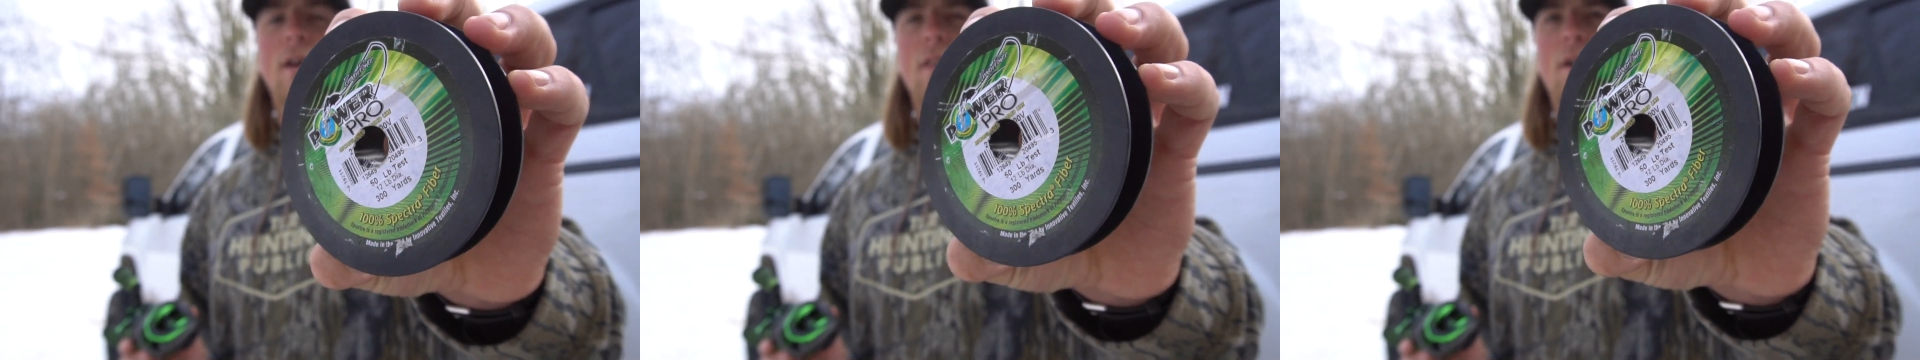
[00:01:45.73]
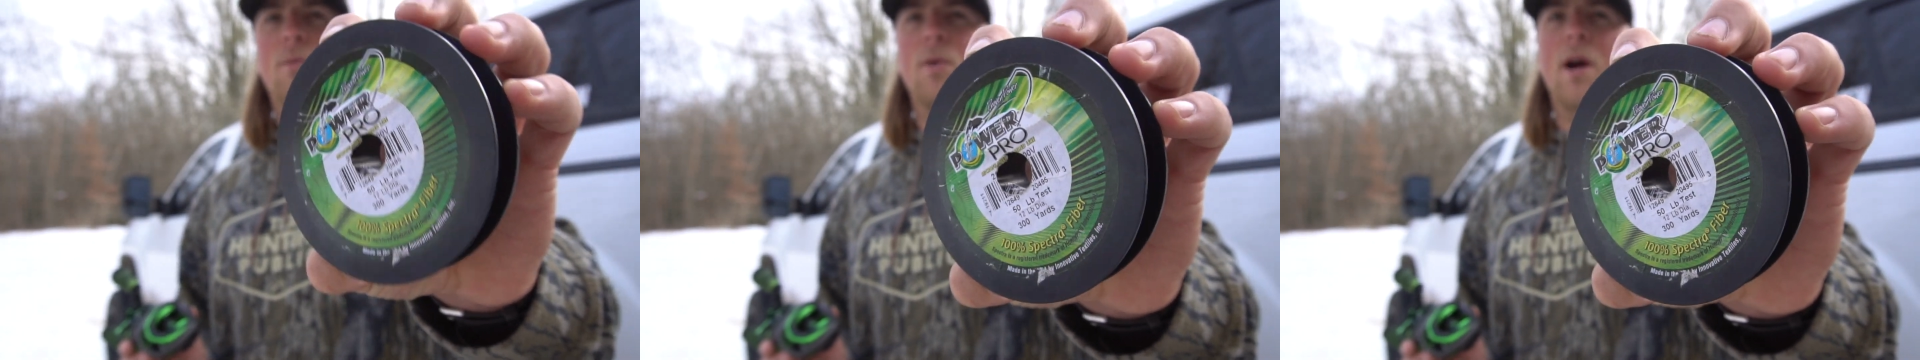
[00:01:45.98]

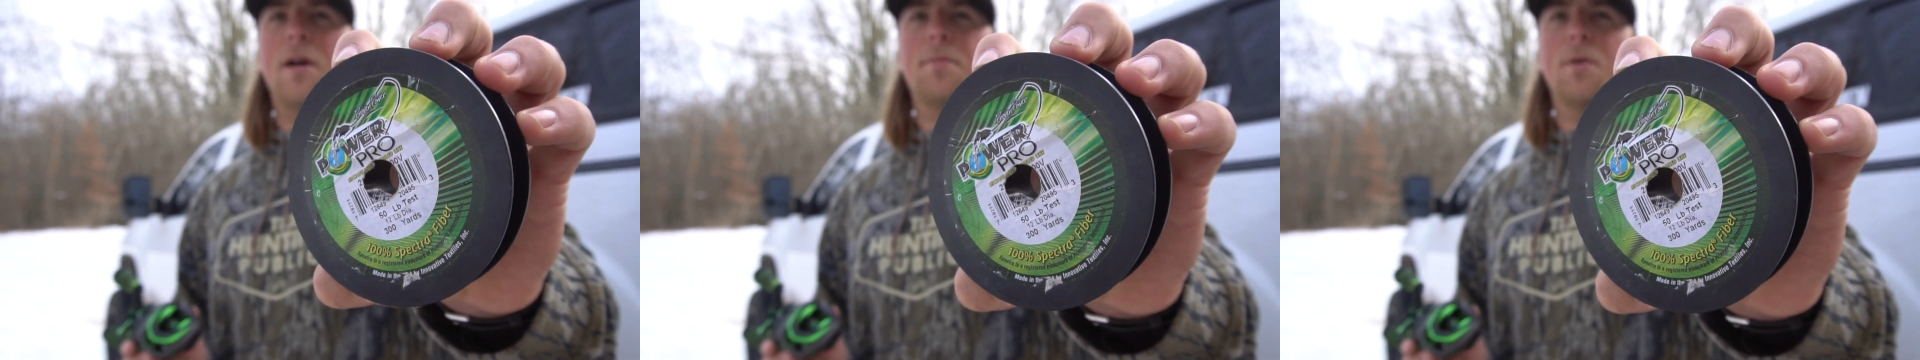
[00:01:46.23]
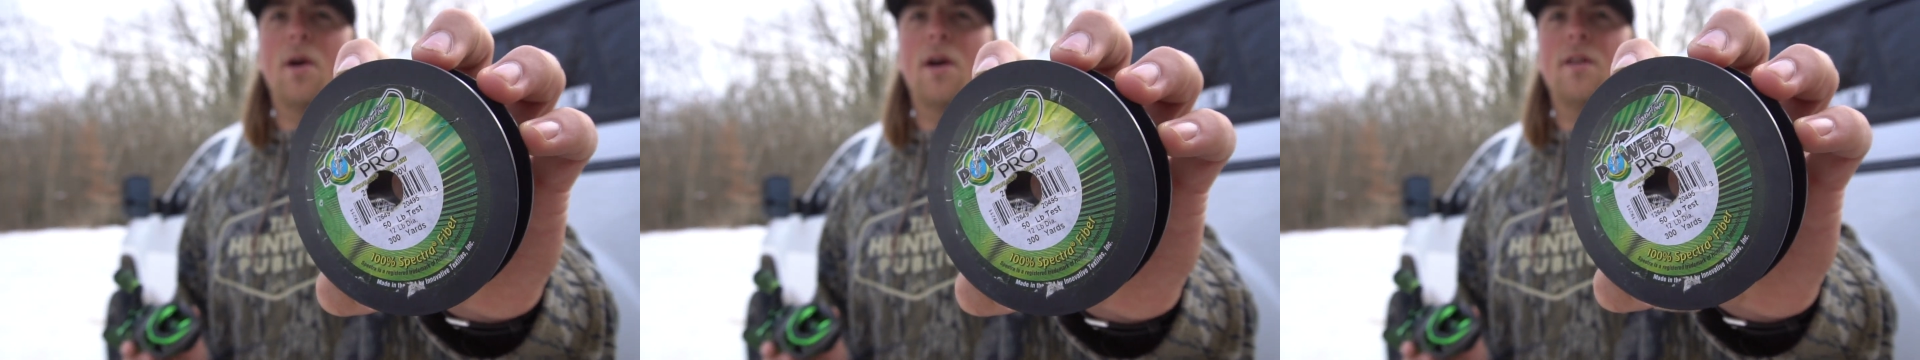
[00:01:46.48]
the red
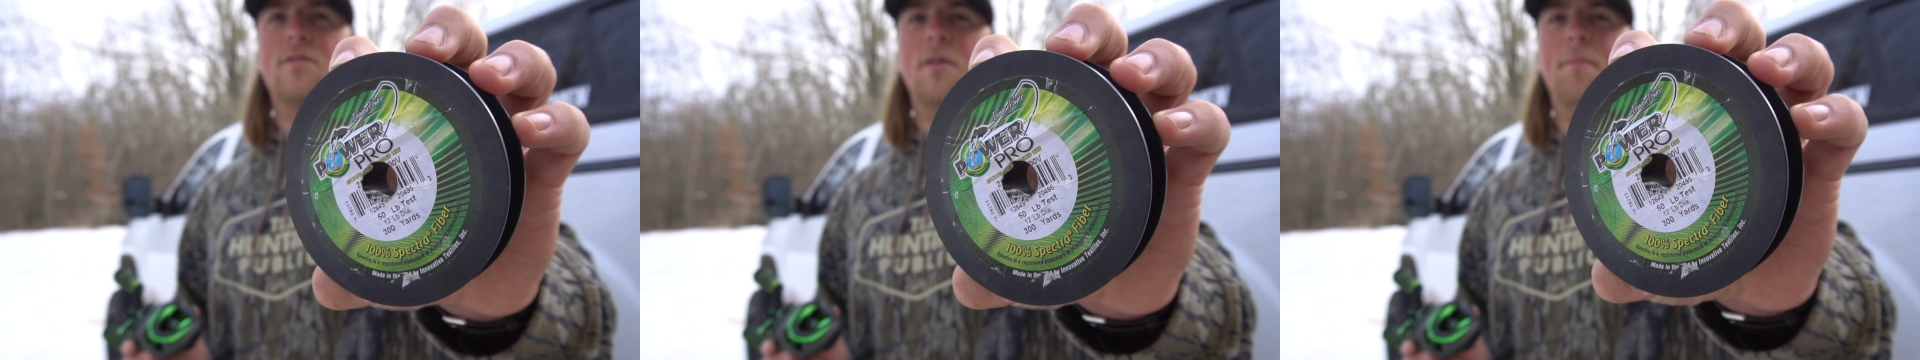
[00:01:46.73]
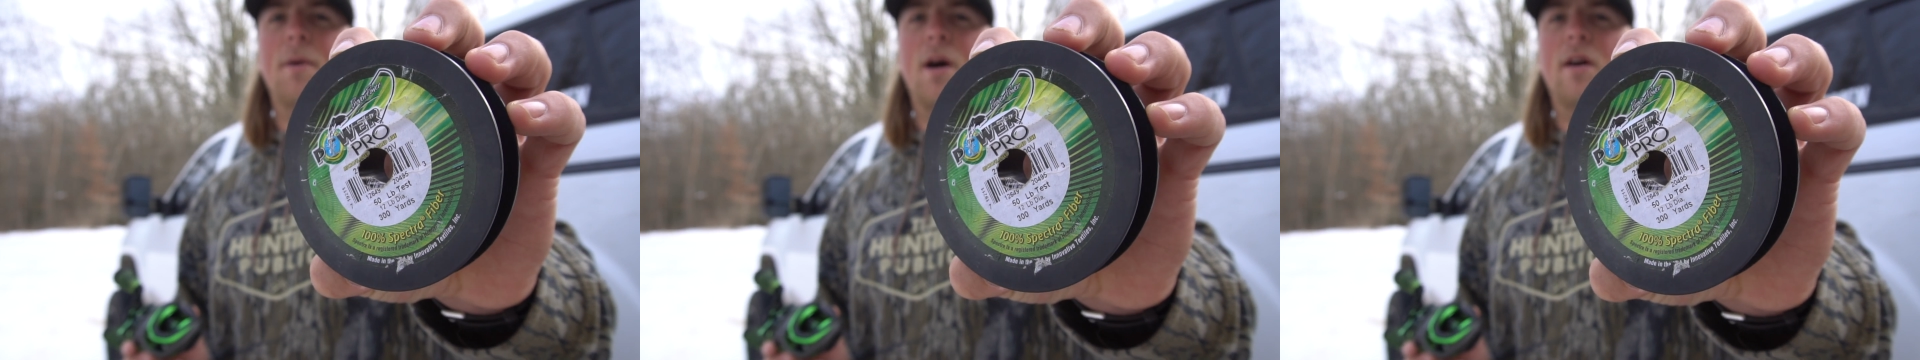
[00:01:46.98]
braid is the
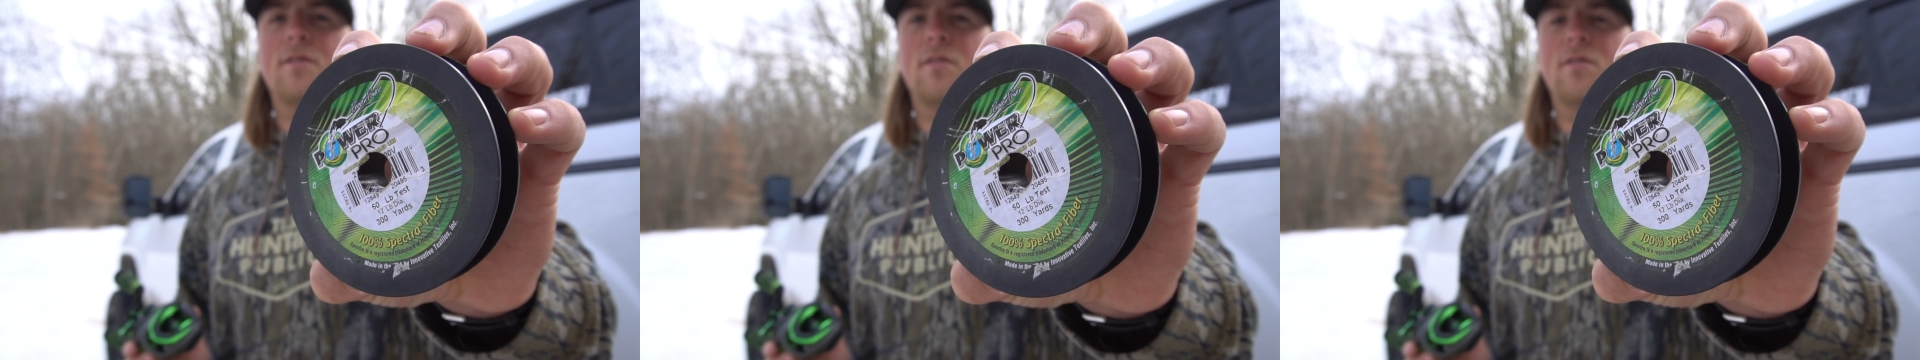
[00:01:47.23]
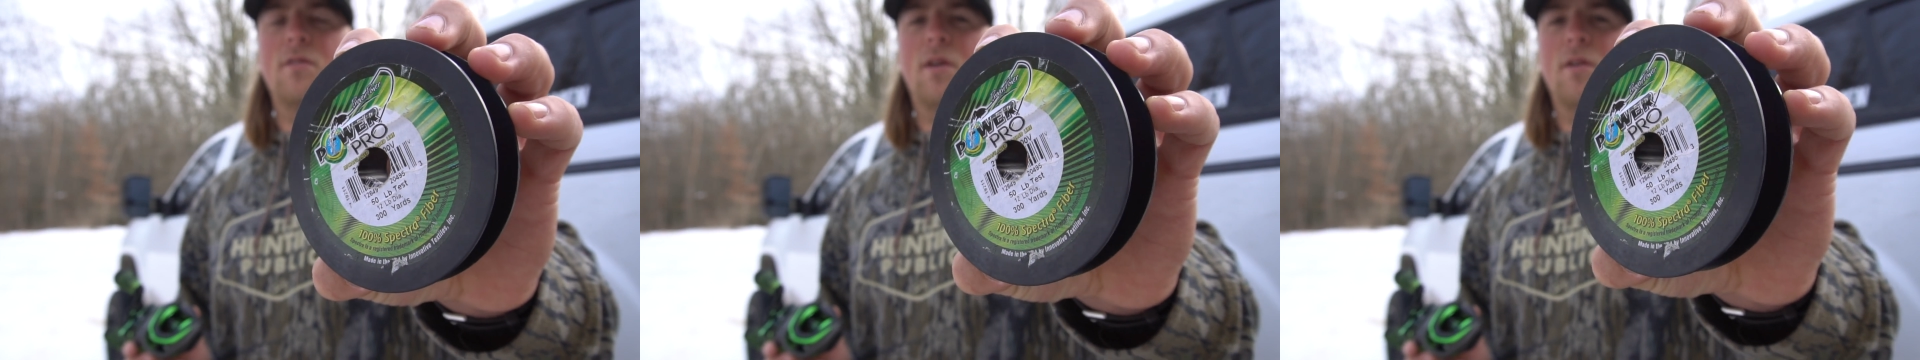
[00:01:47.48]
best
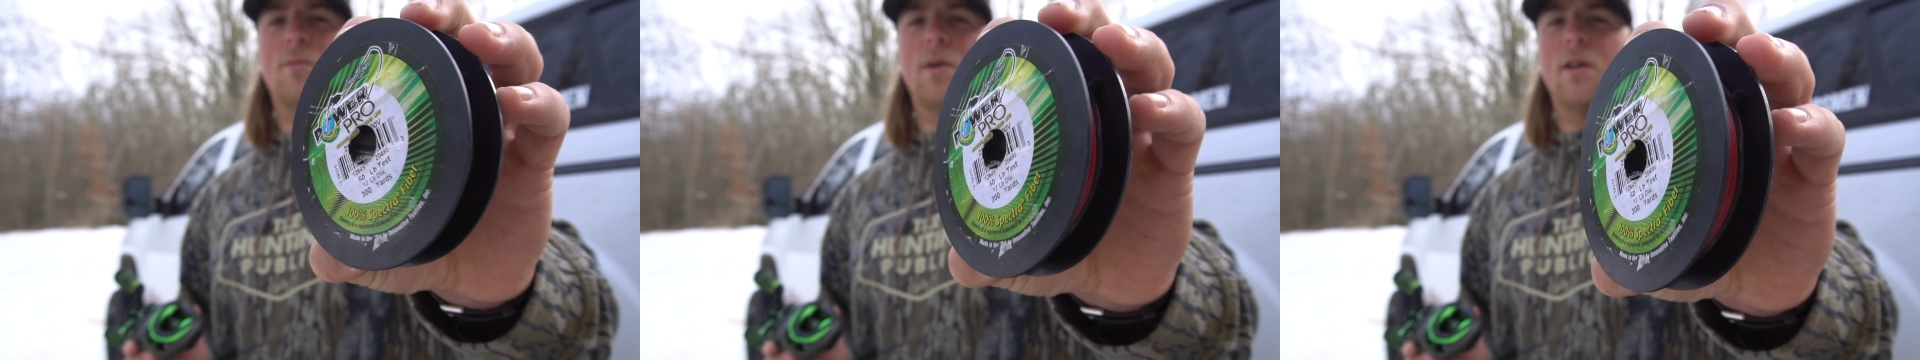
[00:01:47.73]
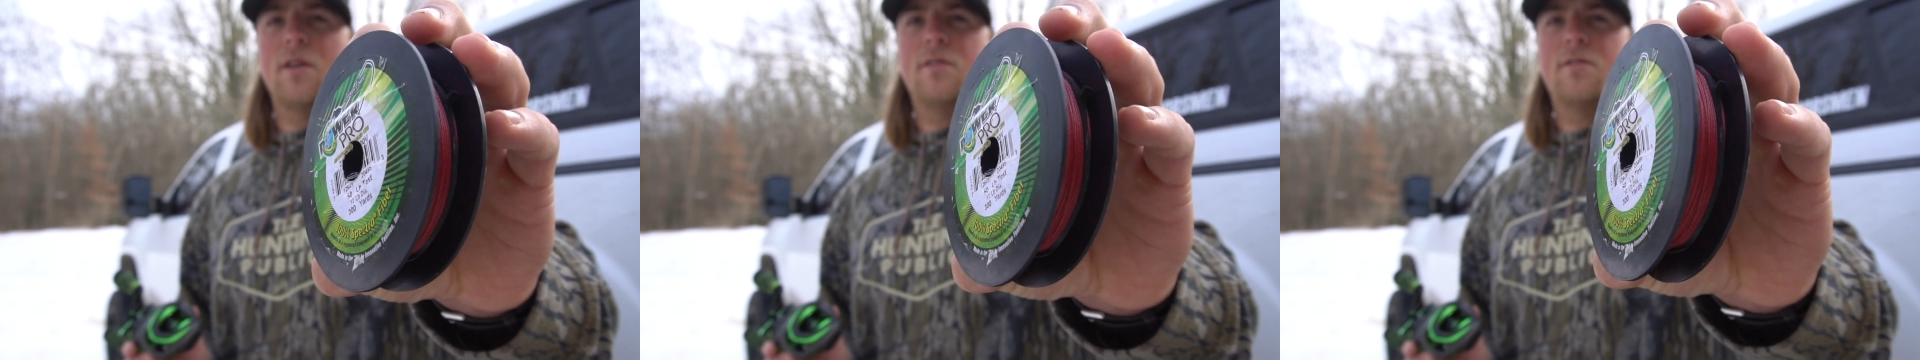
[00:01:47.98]
because you can
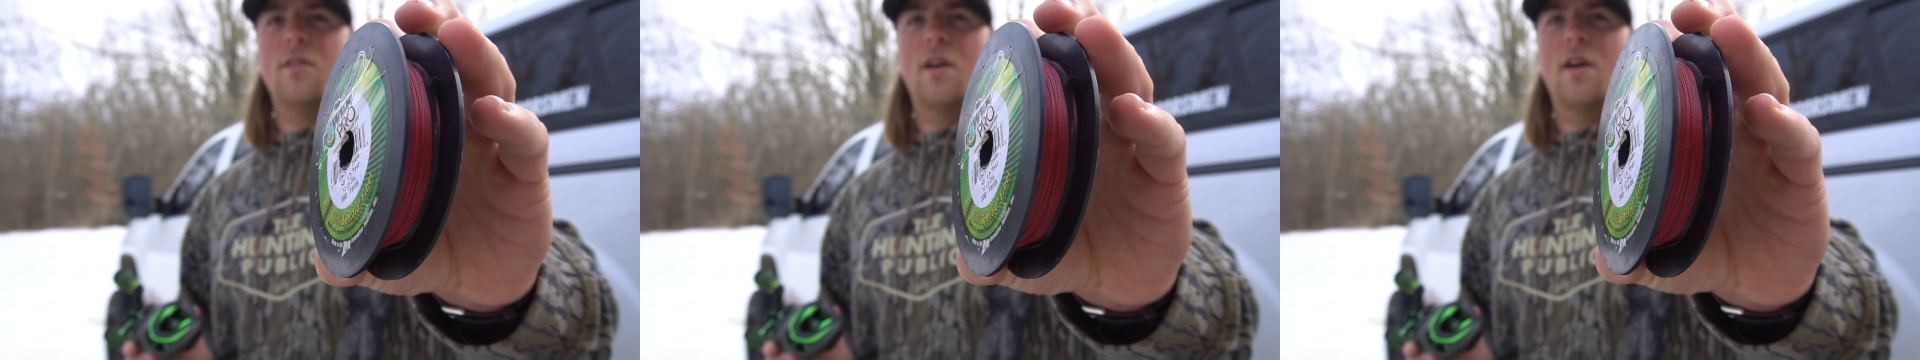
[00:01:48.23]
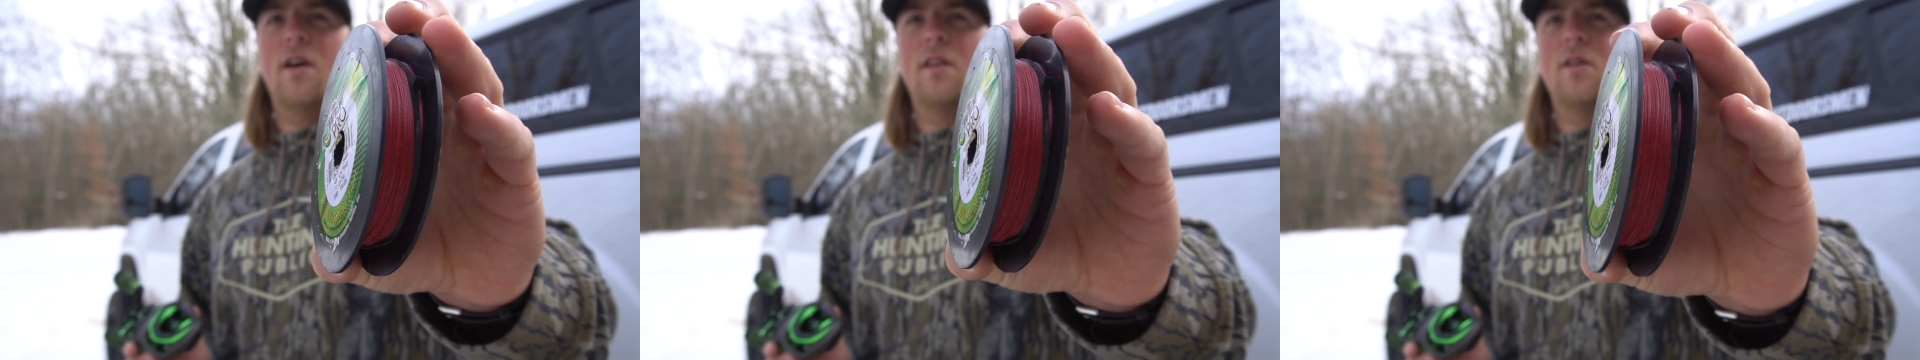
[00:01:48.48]
really see
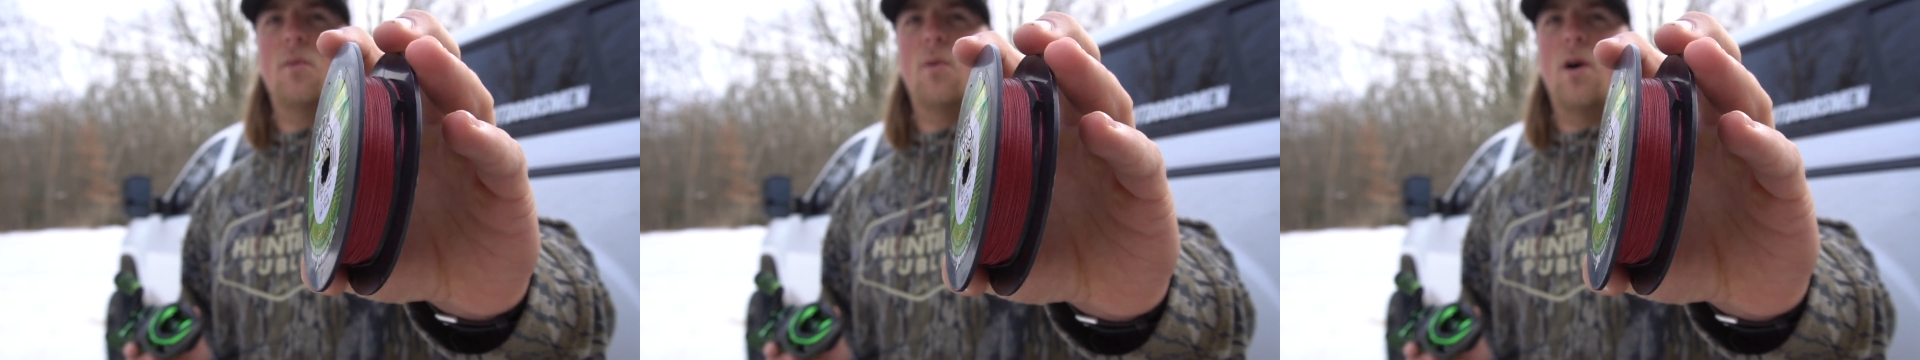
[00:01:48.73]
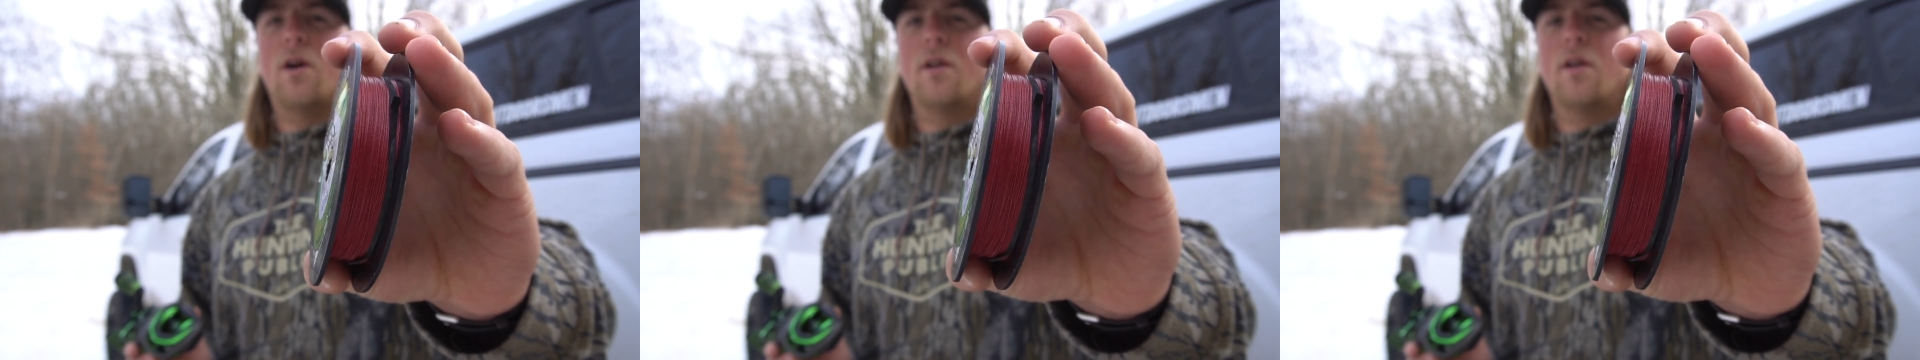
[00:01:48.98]
it in the
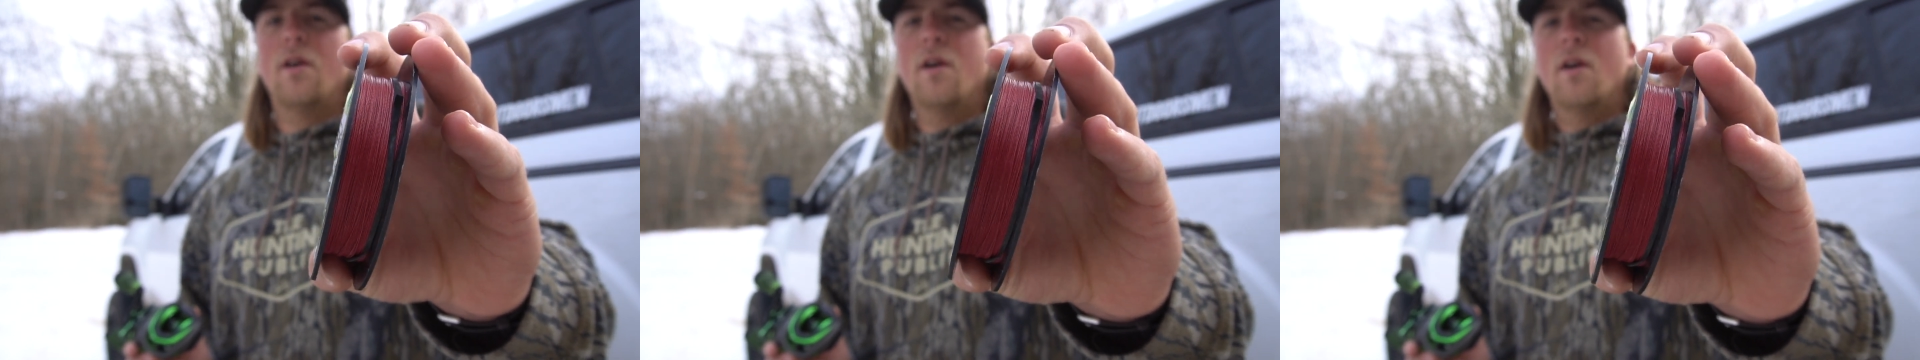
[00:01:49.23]
water.